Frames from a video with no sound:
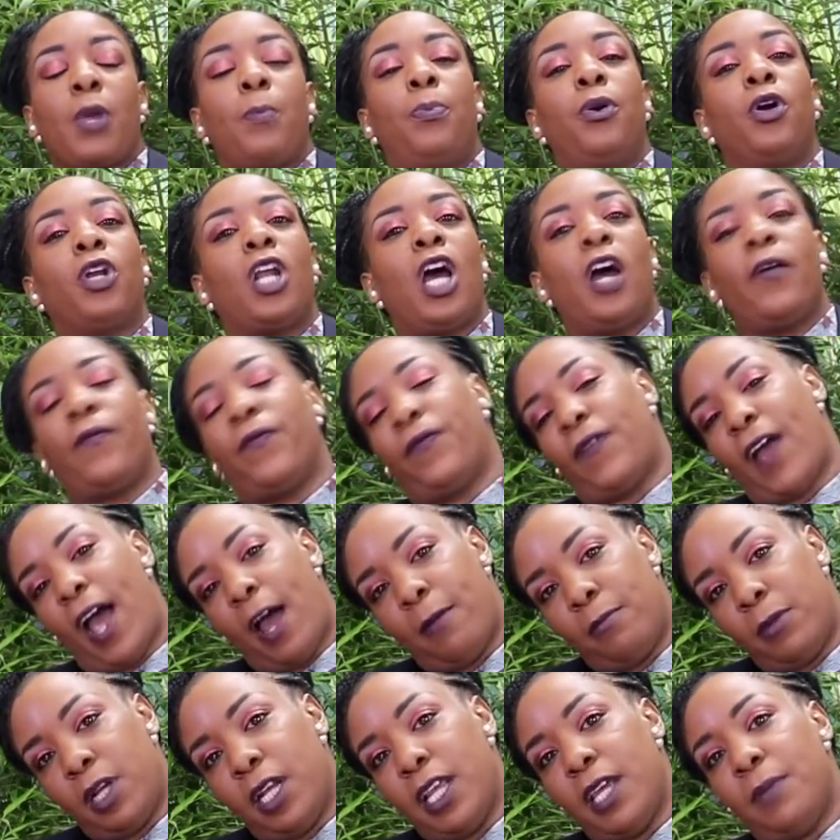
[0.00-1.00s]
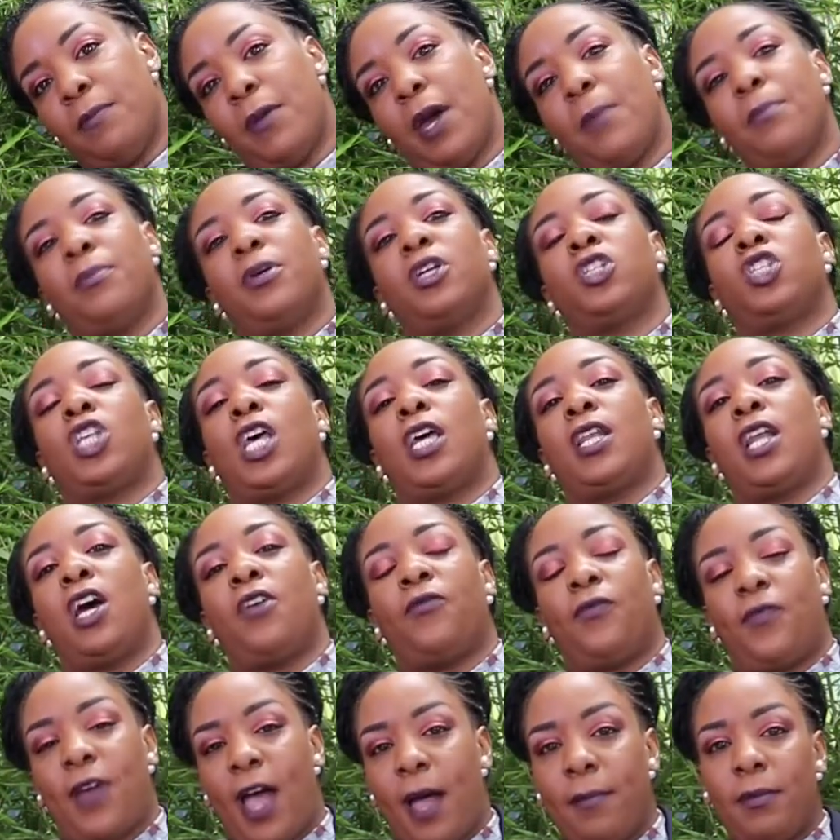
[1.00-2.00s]
put her family members and
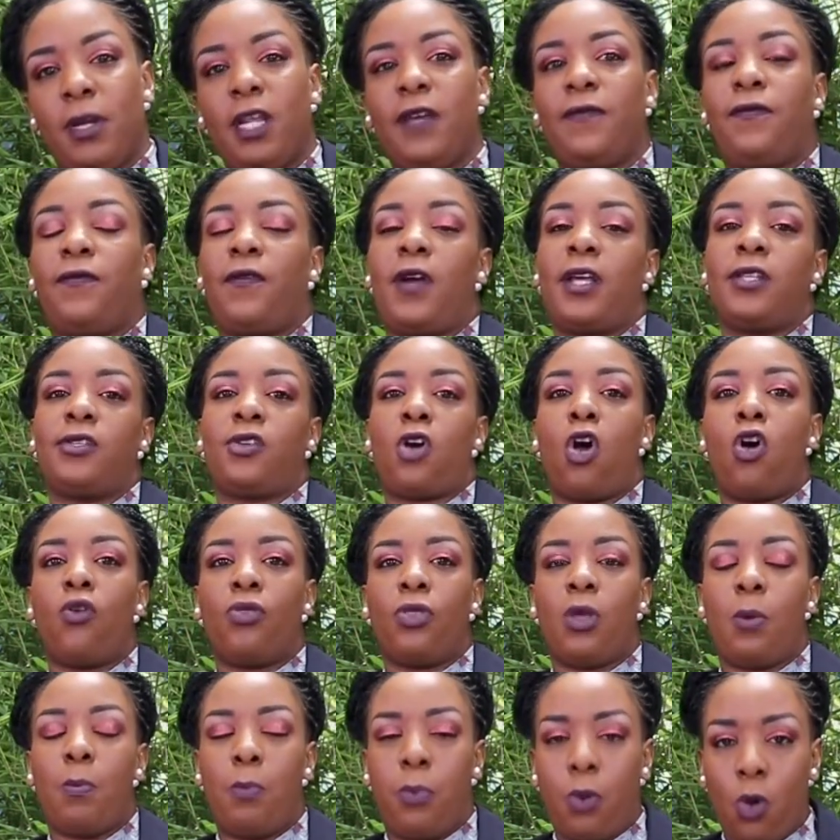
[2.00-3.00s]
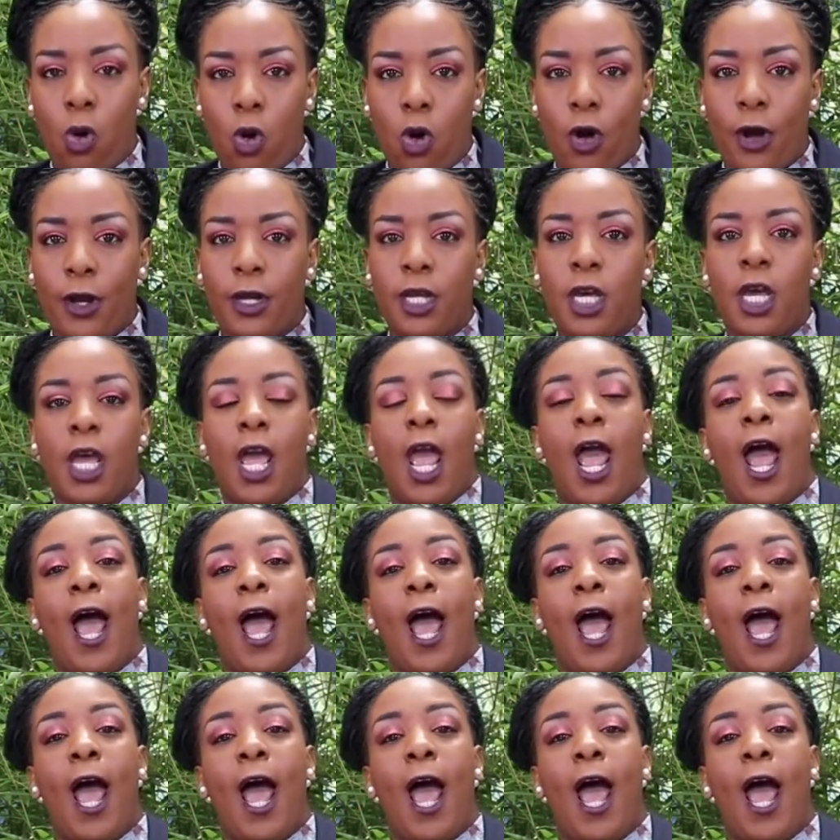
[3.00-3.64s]
her family friends on the board,